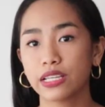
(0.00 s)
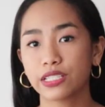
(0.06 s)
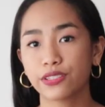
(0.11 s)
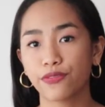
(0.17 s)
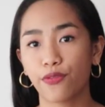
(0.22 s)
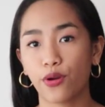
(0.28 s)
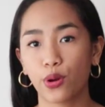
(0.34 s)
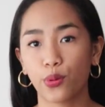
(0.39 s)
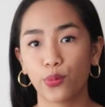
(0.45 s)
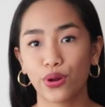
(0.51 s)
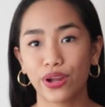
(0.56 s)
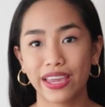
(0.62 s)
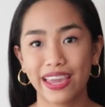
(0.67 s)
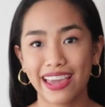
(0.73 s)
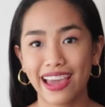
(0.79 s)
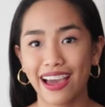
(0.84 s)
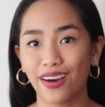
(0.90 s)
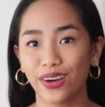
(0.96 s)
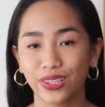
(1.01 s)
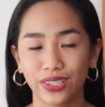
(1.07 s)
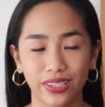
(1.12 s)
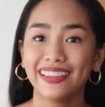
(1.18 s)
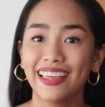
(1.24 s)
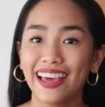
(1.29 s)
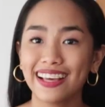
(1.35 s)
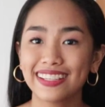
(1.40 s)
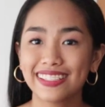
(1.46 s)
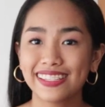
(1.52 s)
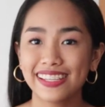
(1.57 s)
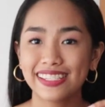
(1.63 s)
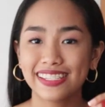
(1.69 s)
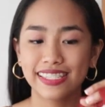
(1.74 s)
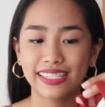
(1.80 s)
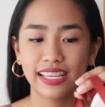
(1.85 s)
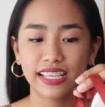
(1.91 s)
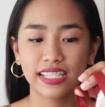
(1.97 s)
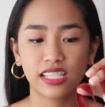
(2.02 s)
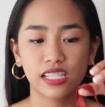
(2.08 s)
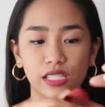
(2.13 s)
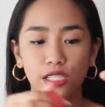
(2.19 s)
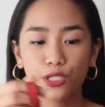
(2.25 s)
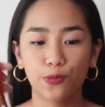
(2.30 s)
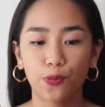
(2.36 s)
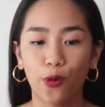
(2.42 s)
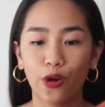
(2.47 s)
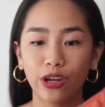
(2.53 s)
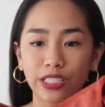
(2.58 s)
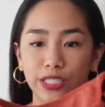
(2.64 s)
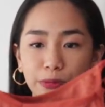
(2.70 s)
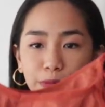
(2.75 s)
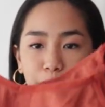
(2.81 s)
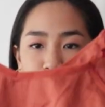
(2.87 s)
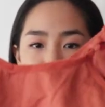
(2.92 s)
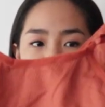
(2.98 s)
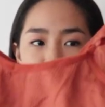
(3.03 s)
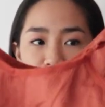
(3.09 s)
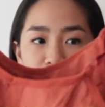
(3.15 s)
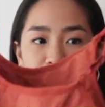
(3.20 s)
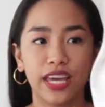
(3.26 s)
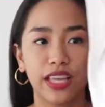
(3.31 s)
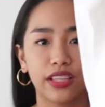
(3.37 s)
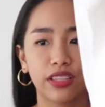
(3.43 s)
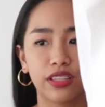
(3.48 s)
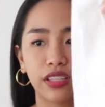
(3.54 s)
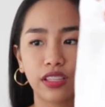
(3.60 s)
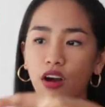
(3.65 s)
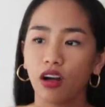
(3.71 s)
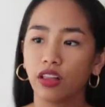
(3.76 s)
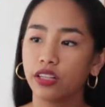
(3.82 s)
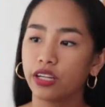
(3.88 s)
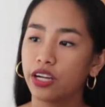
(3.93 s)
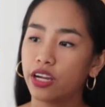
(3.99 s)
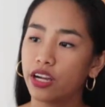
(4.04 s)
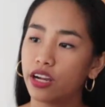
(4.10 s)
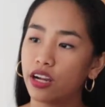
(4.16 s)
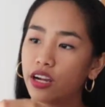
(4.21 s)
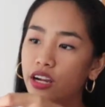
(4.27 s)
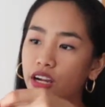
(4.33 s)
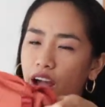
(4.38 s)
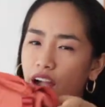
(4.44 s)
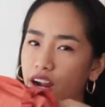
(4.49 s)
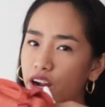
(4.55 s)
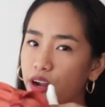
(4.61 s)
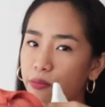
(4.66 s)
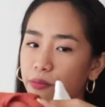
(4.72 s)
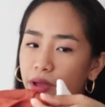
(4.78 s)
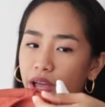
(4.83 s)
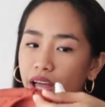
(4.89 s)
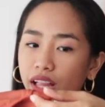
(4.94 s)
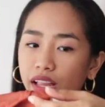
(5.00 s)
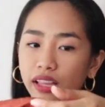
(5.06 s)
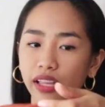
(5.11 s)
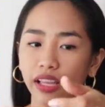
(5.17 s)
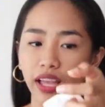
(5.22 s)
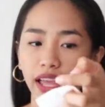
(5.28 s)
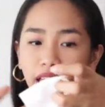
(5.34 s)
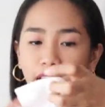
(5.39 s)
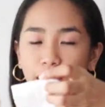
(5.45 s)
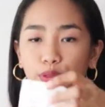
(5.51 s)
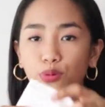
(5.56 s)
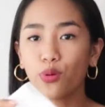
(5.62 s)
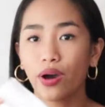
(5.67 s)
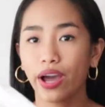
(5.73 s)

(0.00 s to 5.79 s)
this for working out. Next is this sports bra in color caramel and